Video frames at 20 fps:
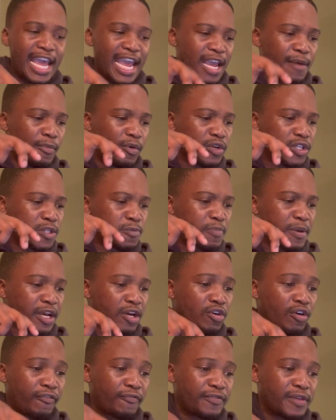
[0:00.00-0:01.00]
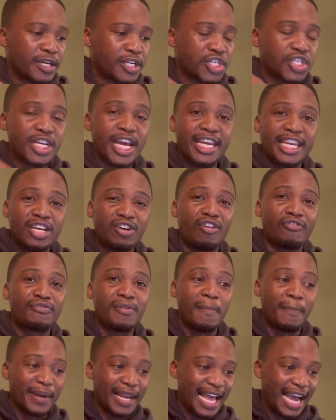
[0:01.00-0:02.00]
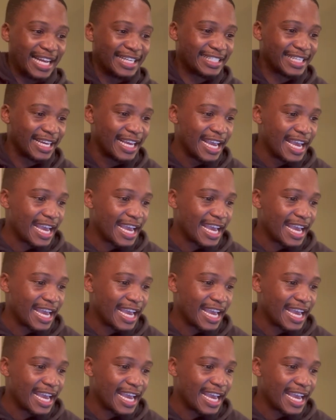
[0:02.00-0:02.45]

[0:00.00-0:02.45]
Abel speaking of the shedding of the blood, uh,